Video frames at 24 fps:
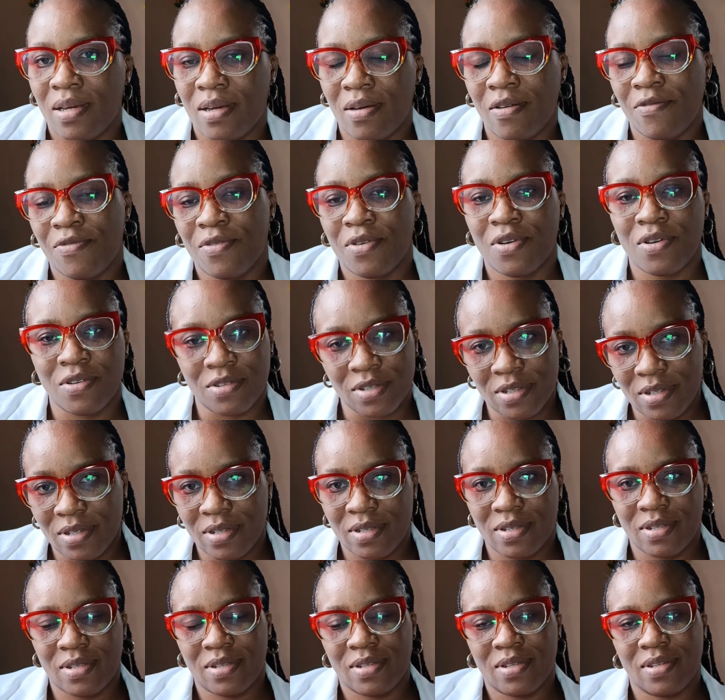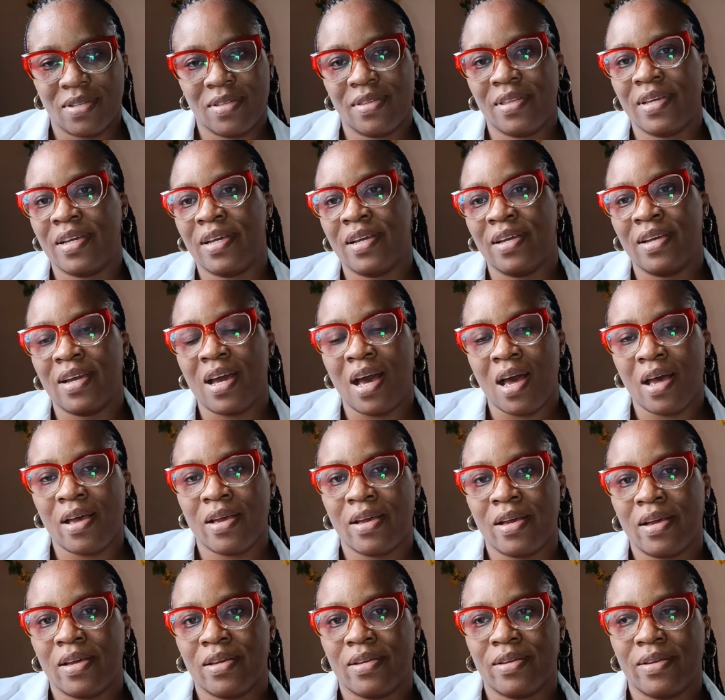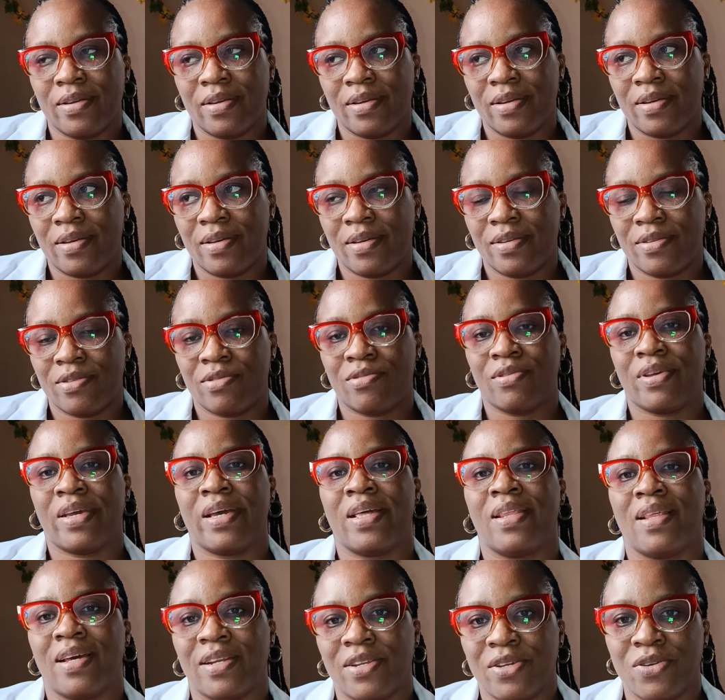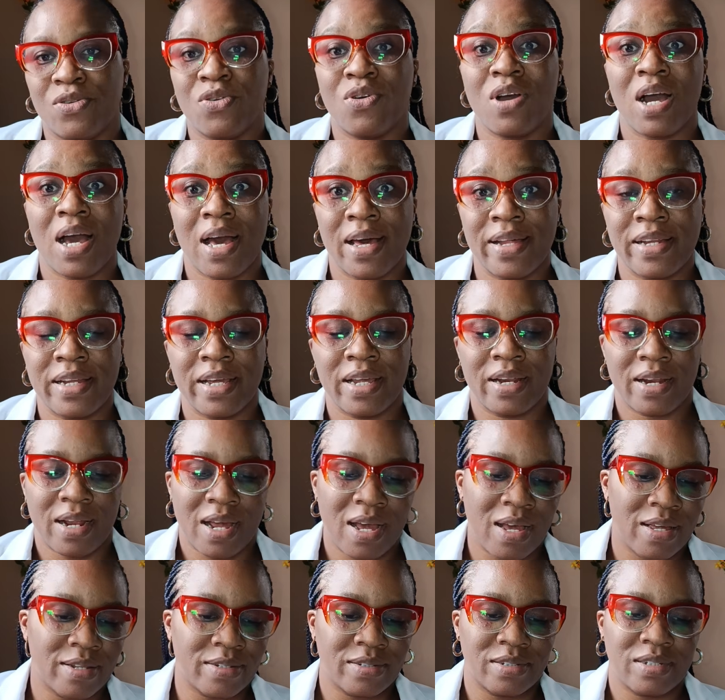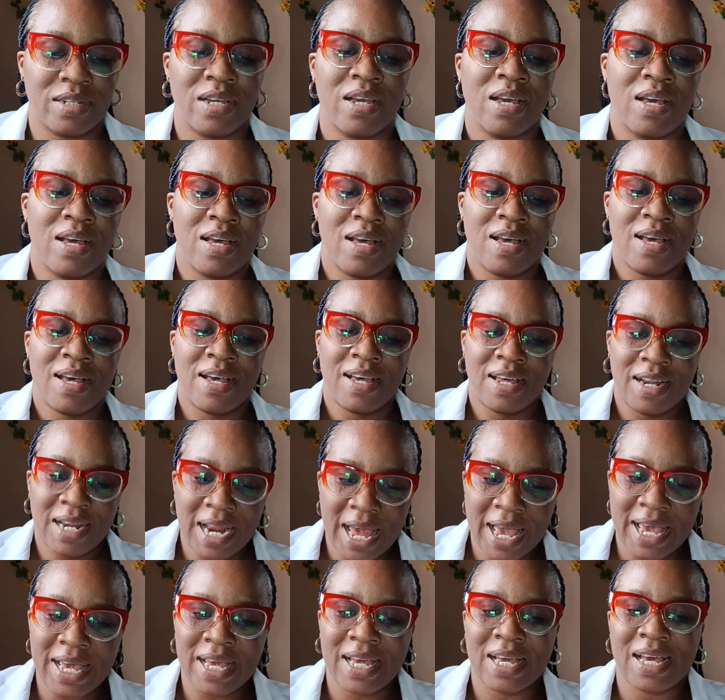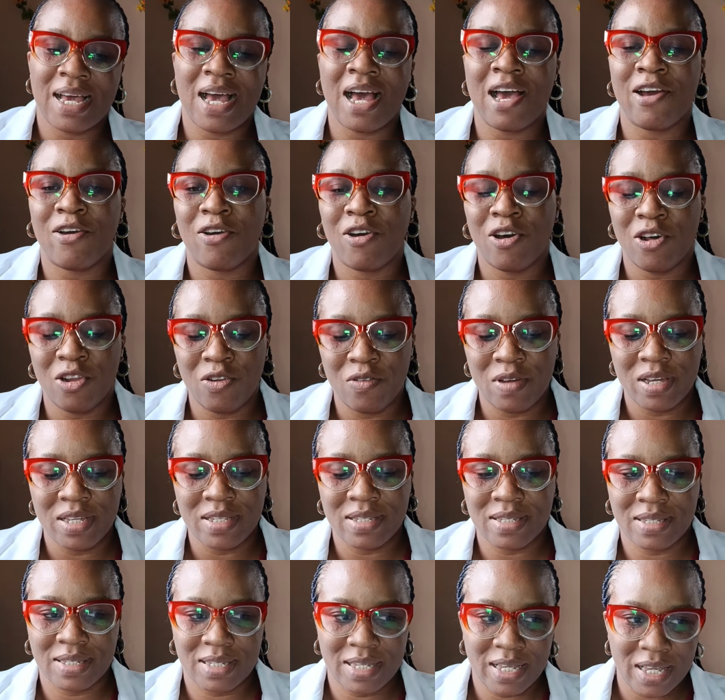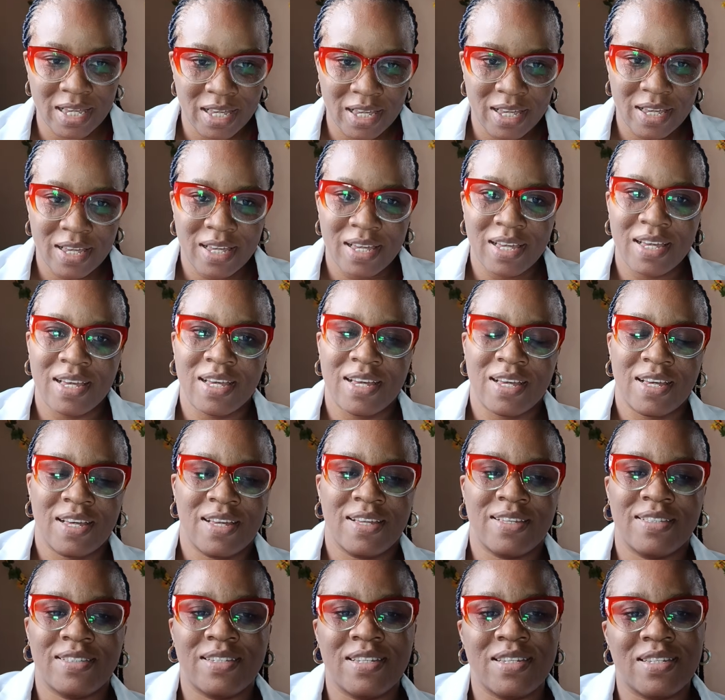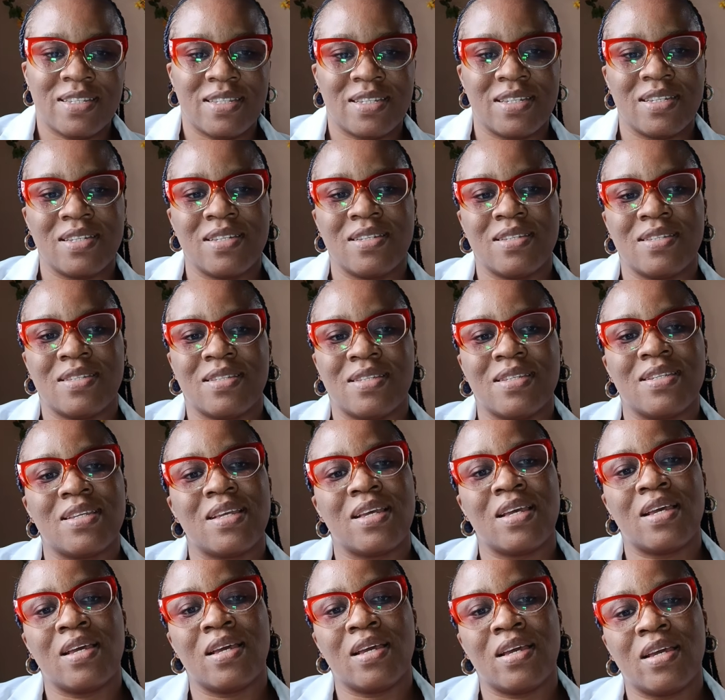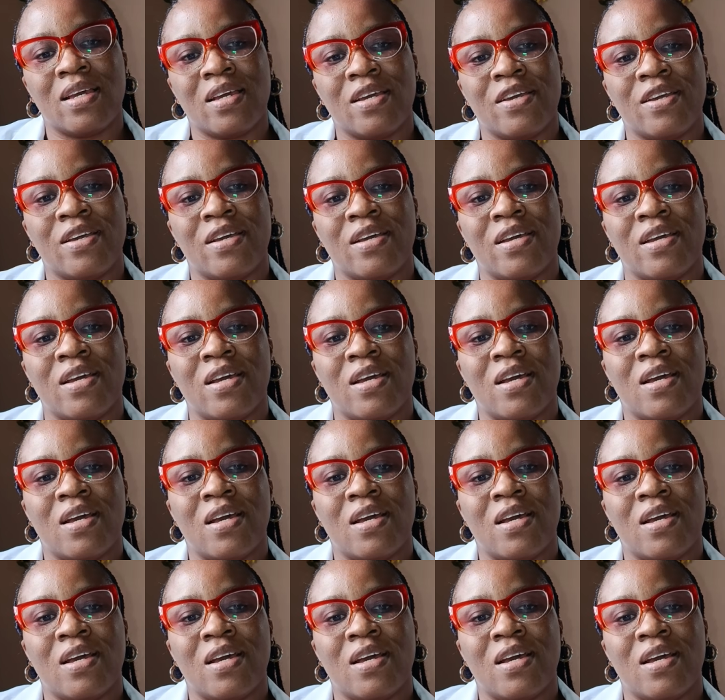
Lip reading: of course, they are together, they go hand in hand. Like I always say, this is a